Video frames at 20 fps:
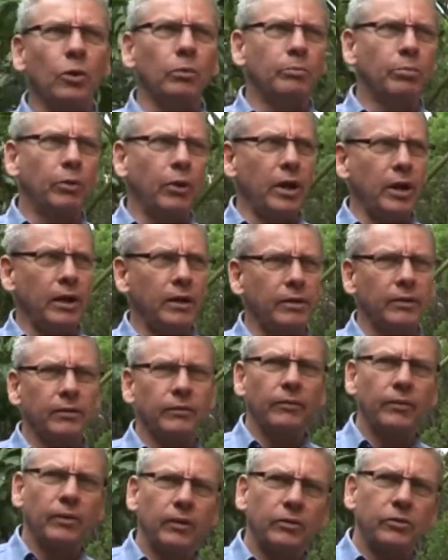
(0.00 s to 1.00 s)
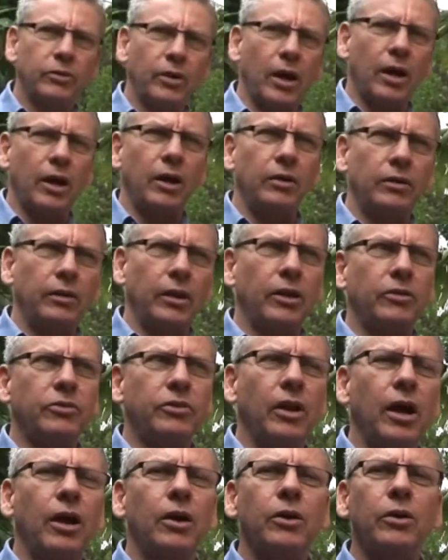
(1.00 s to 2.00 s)
all brick. So
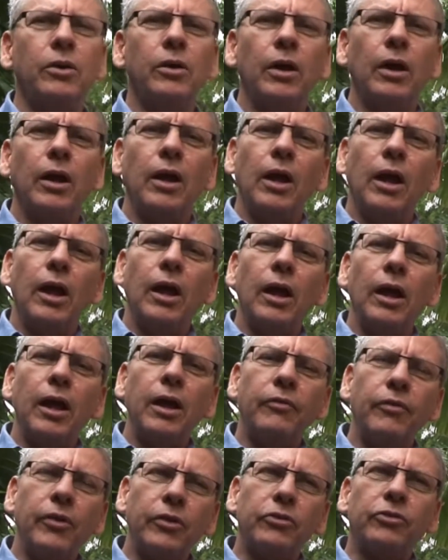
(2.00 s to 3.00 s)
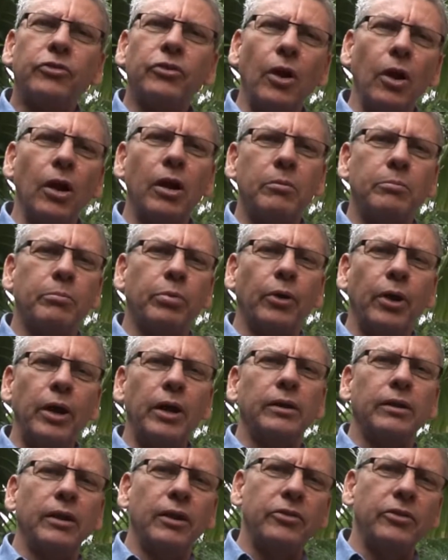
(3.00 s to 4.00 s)
there's no, if it's solid
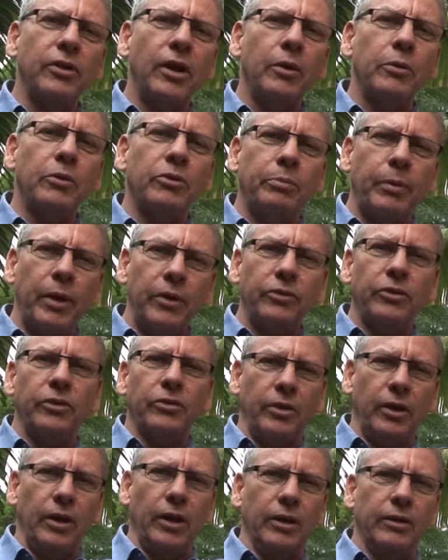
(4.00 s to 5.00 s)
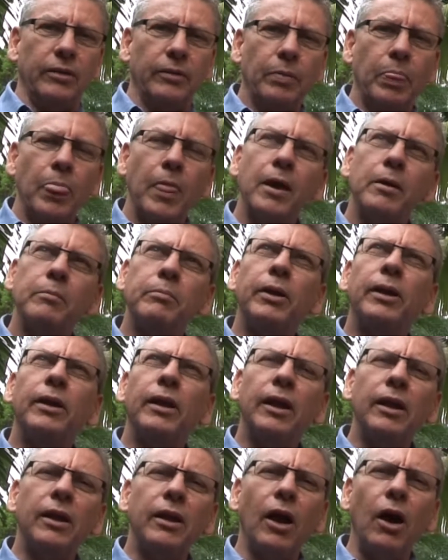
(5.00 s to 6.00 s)
brick, there's no asbestos in it.
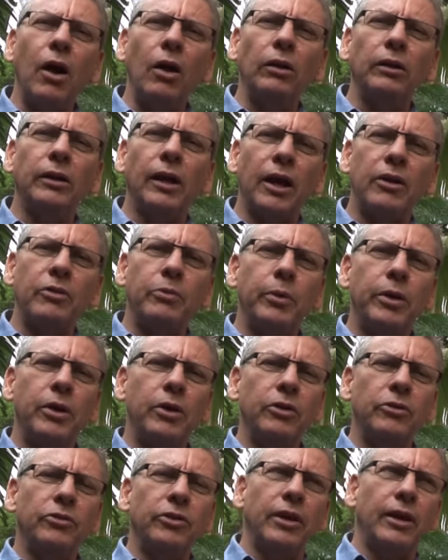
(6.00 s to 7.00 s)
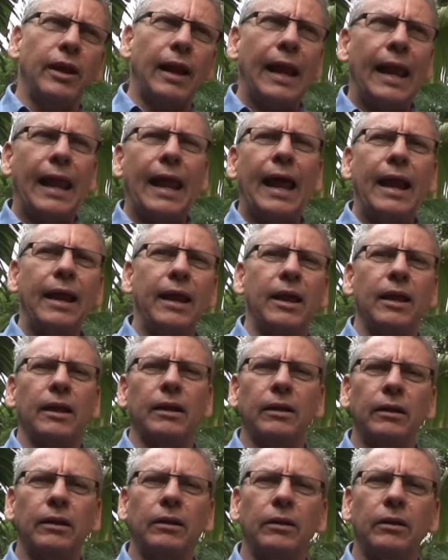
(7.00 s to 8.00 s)
But in the old days we used
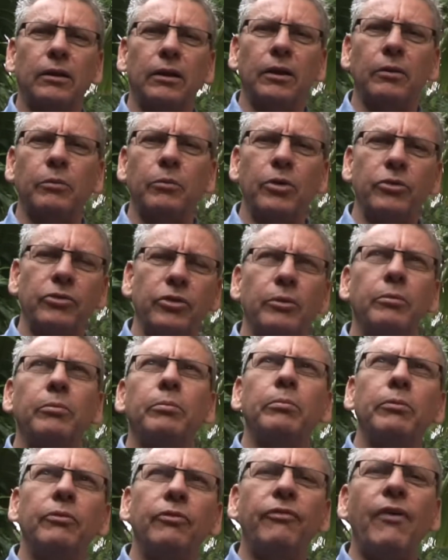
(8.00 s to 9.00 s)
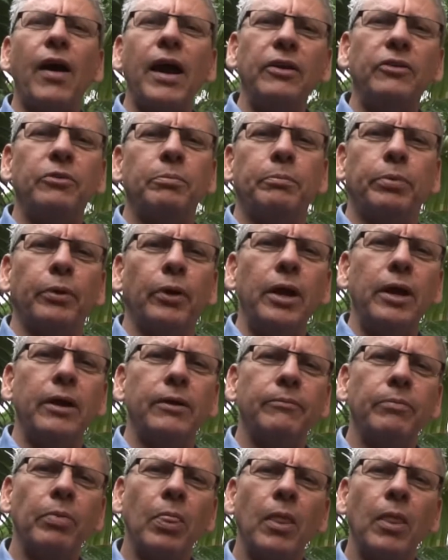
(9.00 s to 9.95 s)
cladding that was a face brick,